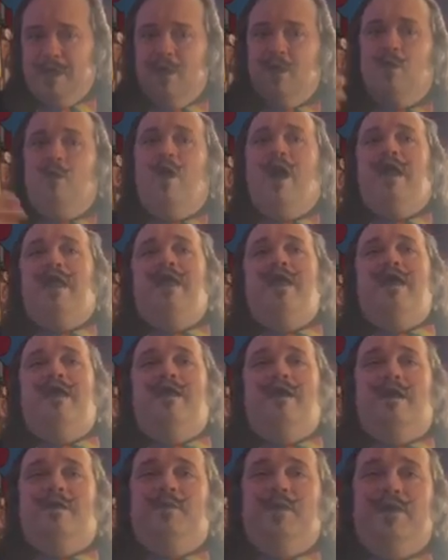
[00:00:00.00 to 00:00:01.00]
Why can't
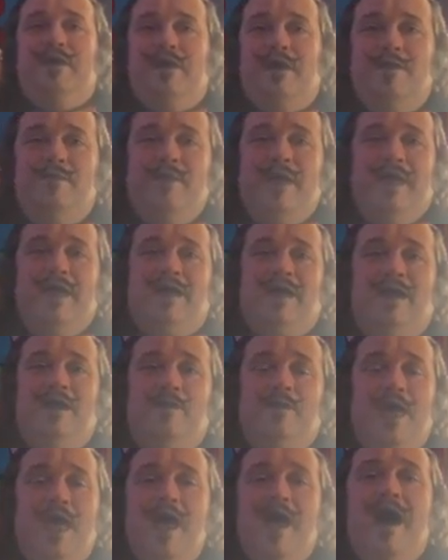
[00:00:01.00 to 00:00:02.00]
I put on
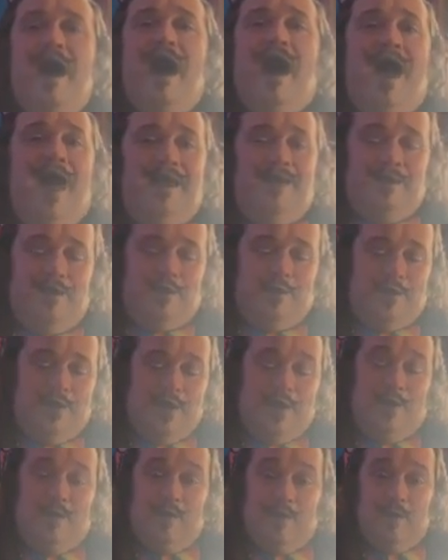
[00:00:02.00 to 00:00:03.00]
makeup? I don't
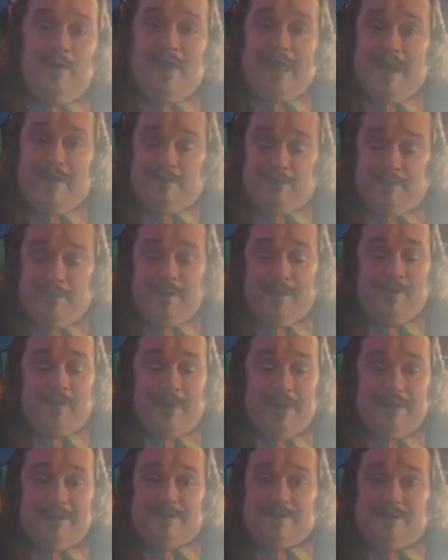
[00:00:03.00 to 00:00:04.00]
know. After my
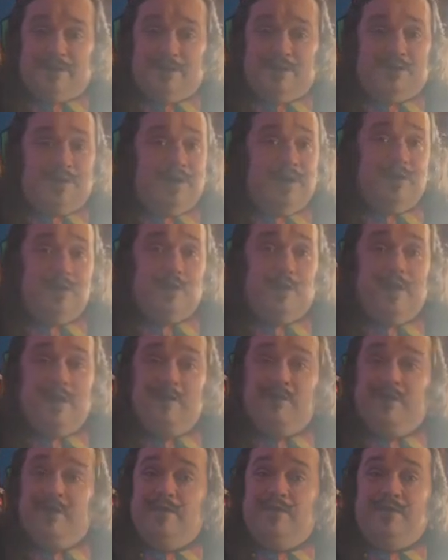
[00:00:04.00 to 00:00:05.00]
brain surgery in
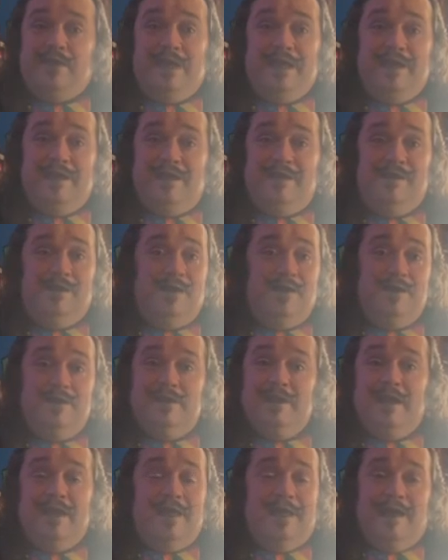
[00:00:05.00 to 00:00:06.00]
2015, I
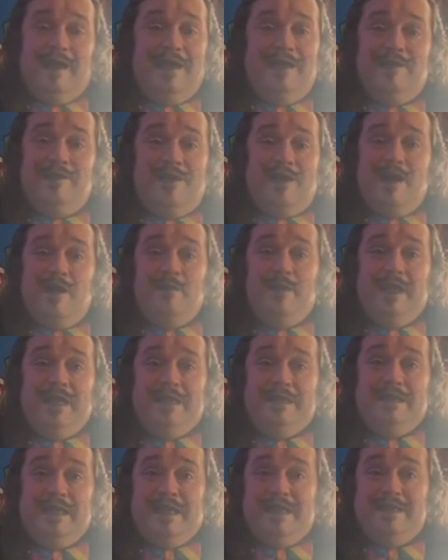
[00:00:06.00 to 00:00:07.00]
learned, I don't know how many
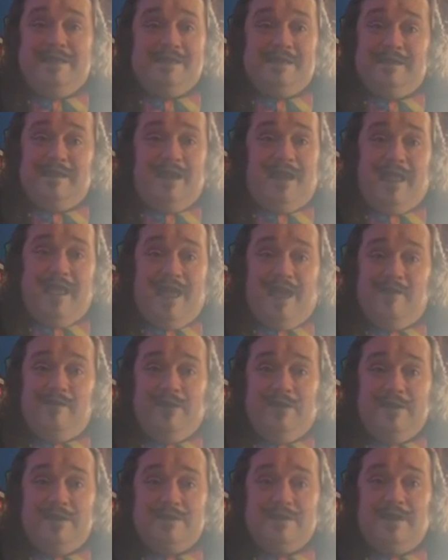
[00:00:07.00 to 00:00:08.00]
days I have
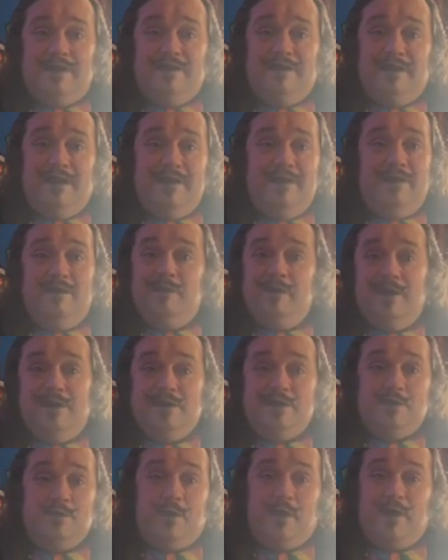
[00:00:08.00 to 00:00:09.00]
in the sunlight. I'm going
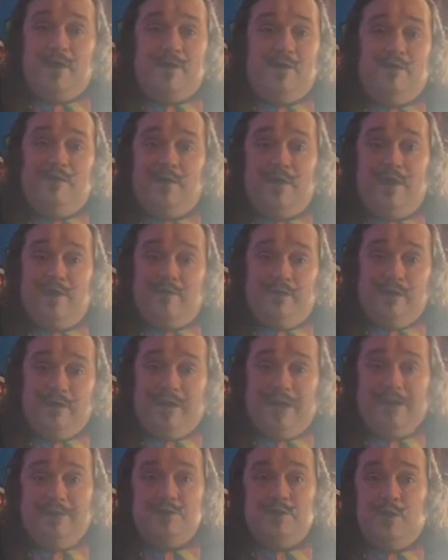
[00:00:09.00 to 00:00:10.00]
to sparkle for every
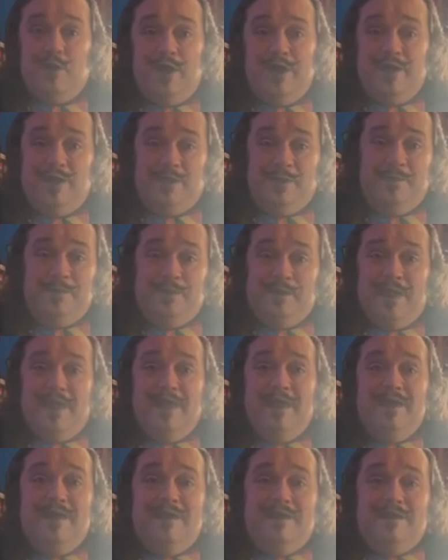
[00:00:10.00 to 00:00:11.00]
last one of them.
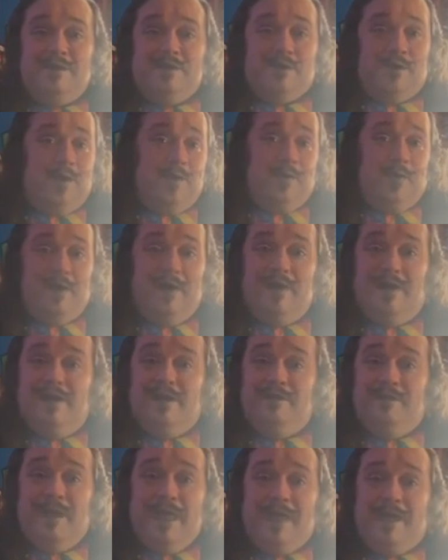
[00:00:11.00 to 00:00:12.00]
So I put
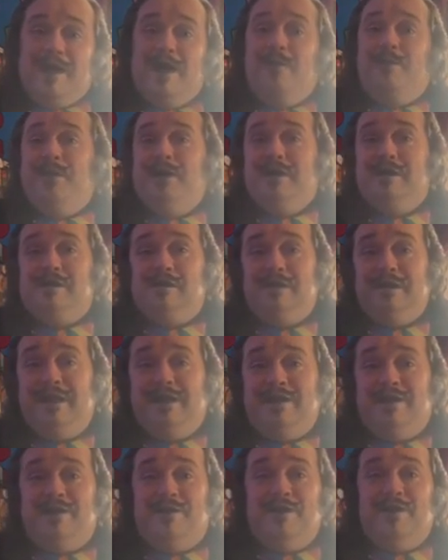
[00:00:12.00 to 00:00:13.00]
on makeup and
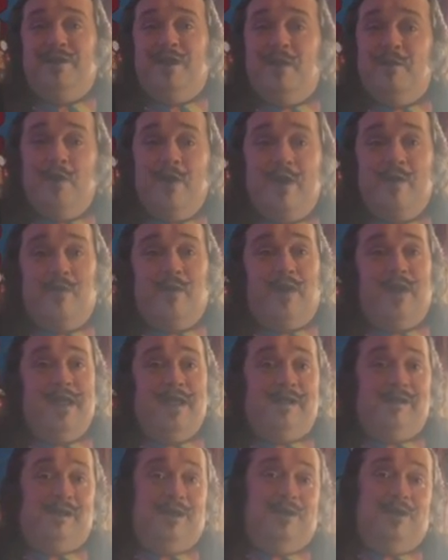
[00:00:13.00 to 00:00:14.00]
glitter, and I wear
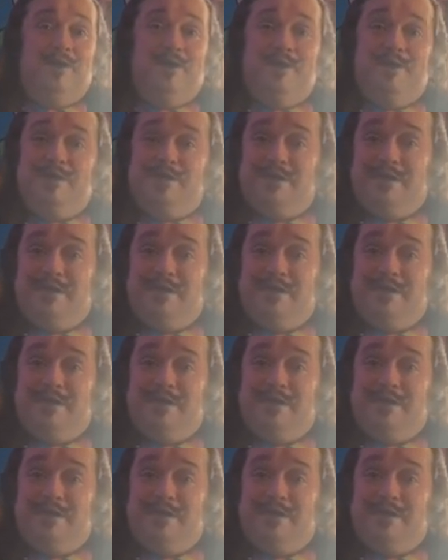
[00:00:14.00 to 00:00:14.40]
bright clothes.